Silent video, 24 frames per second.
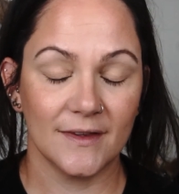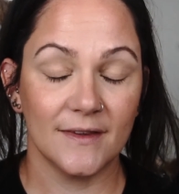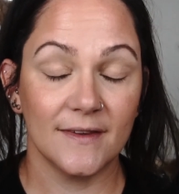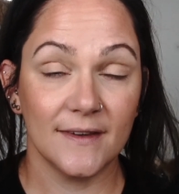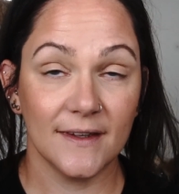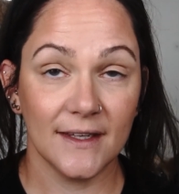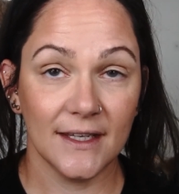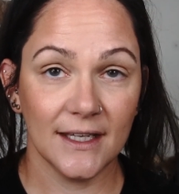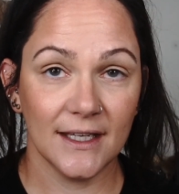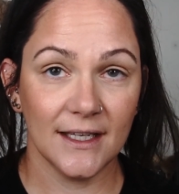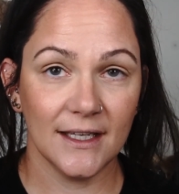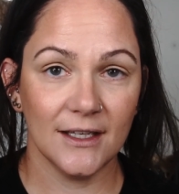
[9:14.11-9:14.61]

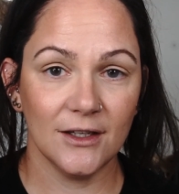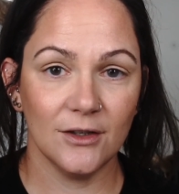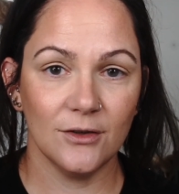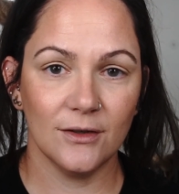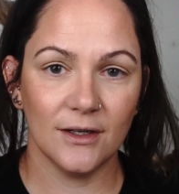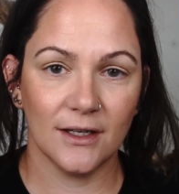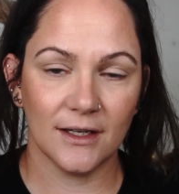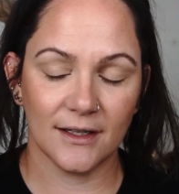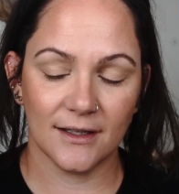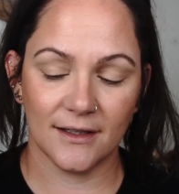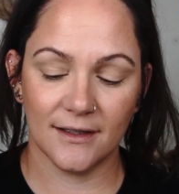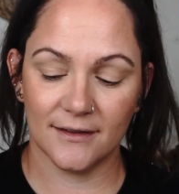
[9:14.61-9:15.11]
See, you
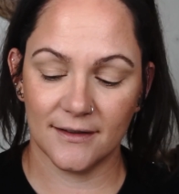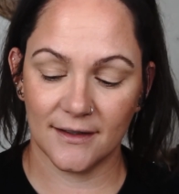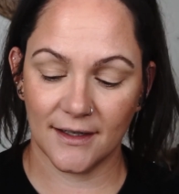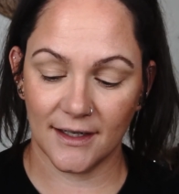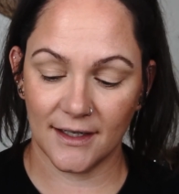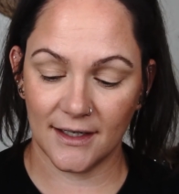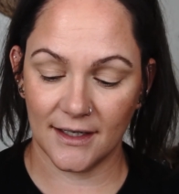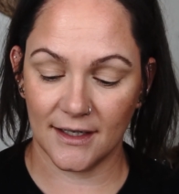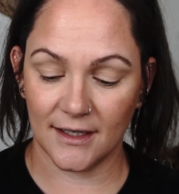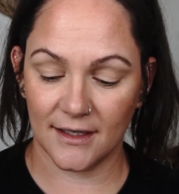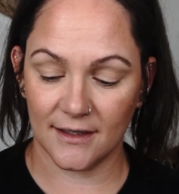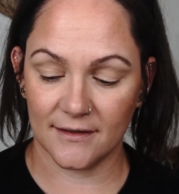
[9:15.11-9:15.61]
guys, I
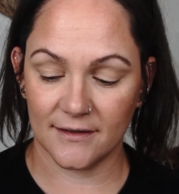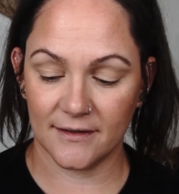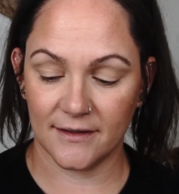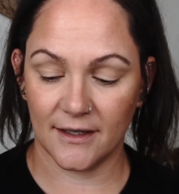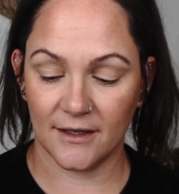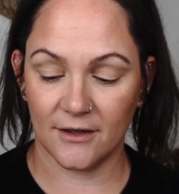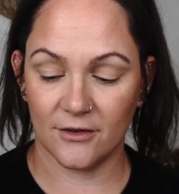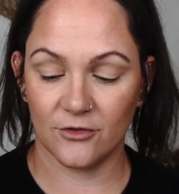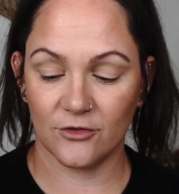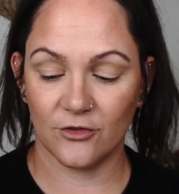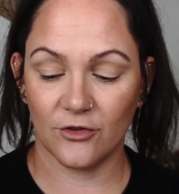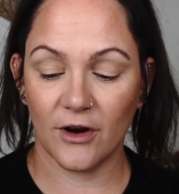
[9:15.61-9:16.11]
cannot
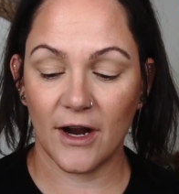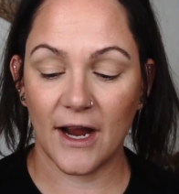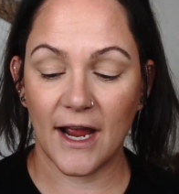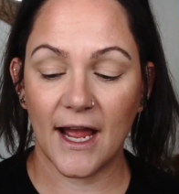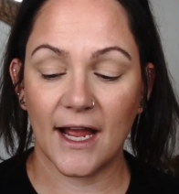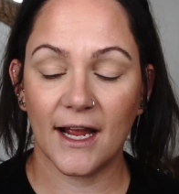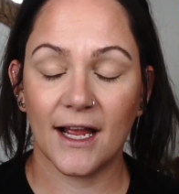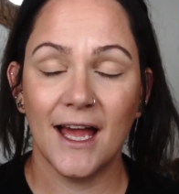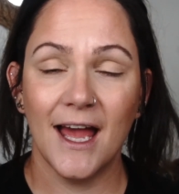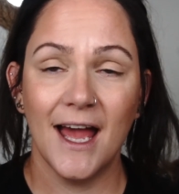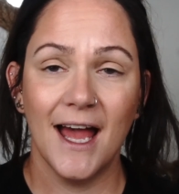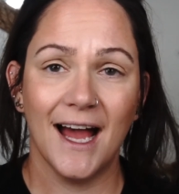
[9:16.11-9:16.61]
stay on
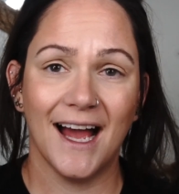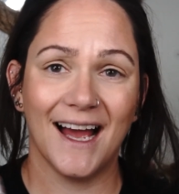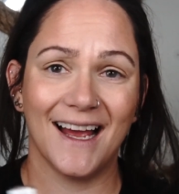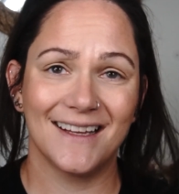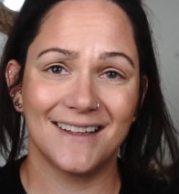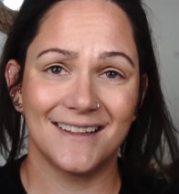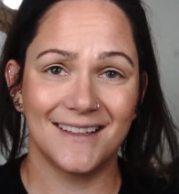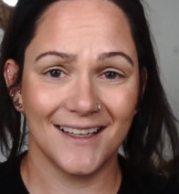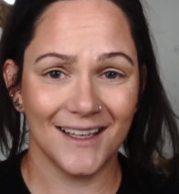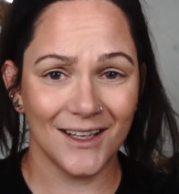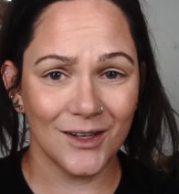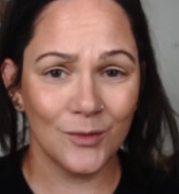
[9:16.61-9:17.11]
track. I
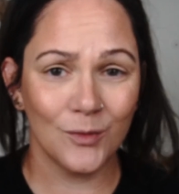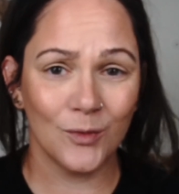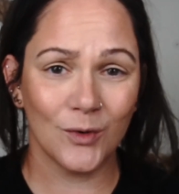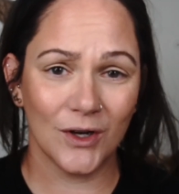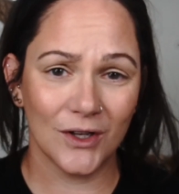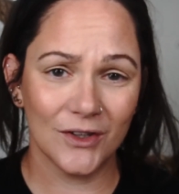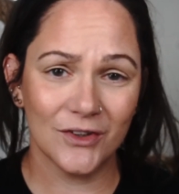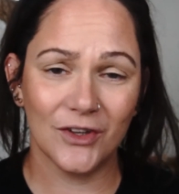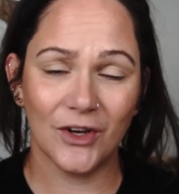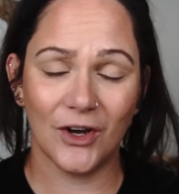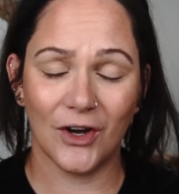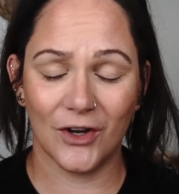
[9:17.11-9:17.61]
did
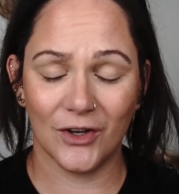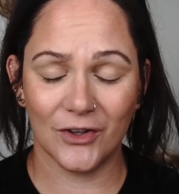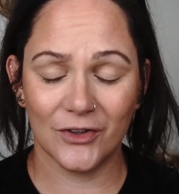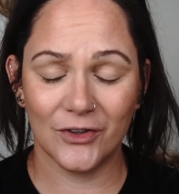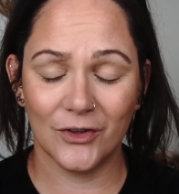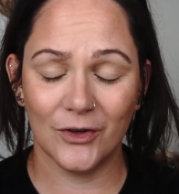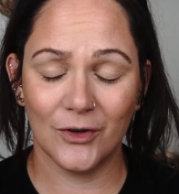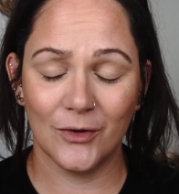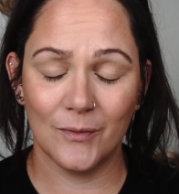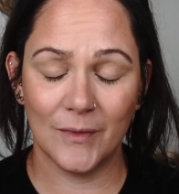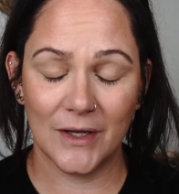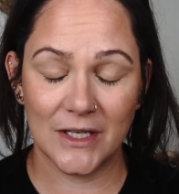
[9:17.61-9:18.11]
want to
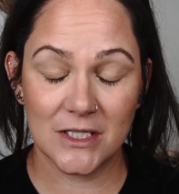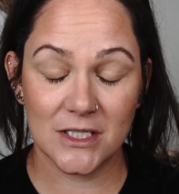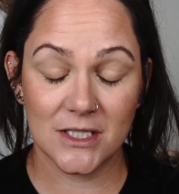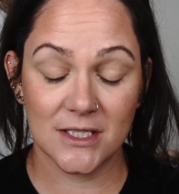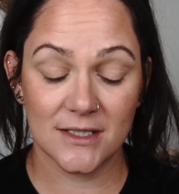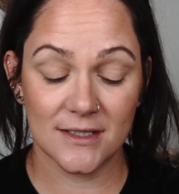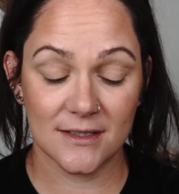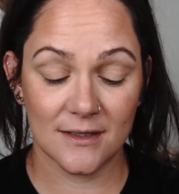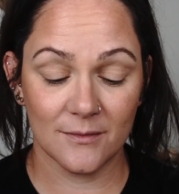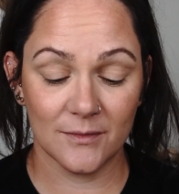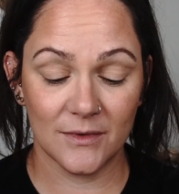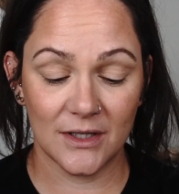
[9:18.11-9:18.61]
also
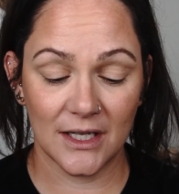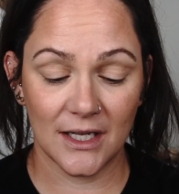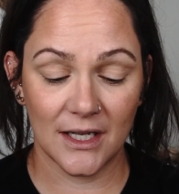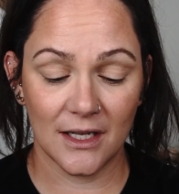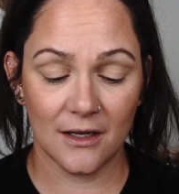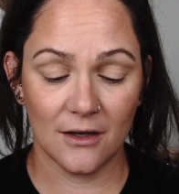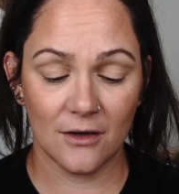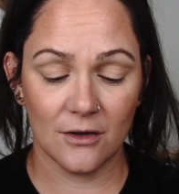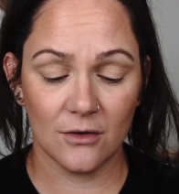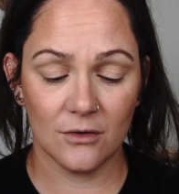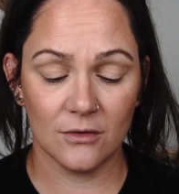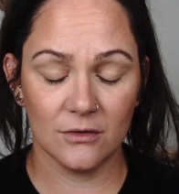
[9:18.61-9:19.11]
mention something
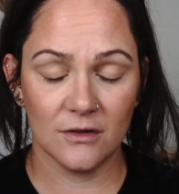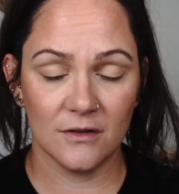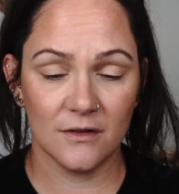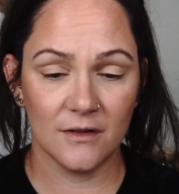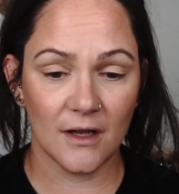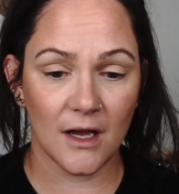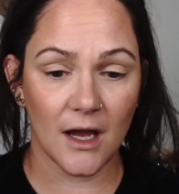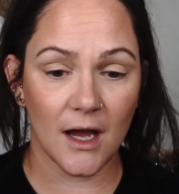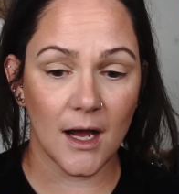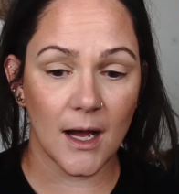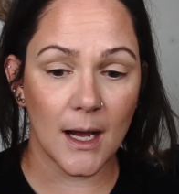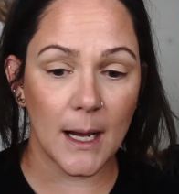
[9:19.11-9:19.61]
else.
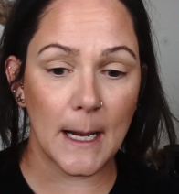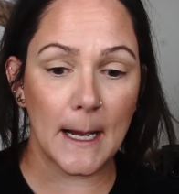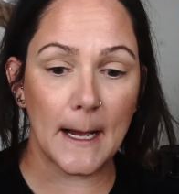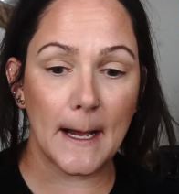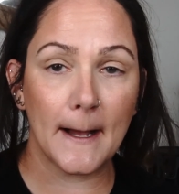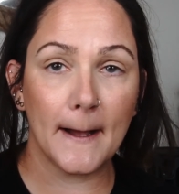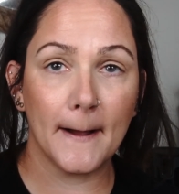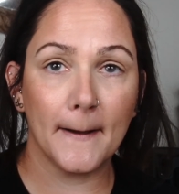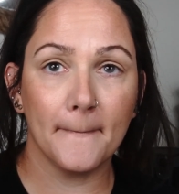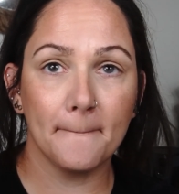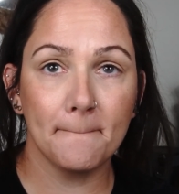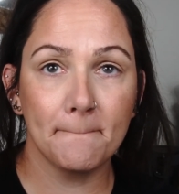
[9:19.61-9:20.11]

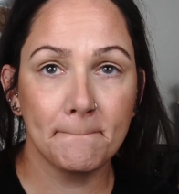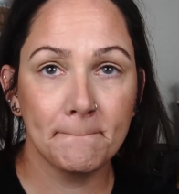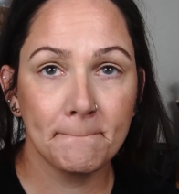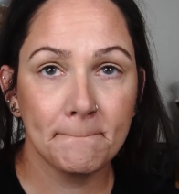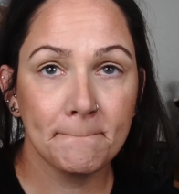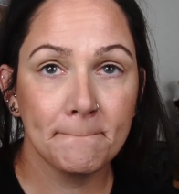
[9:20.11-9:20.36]
I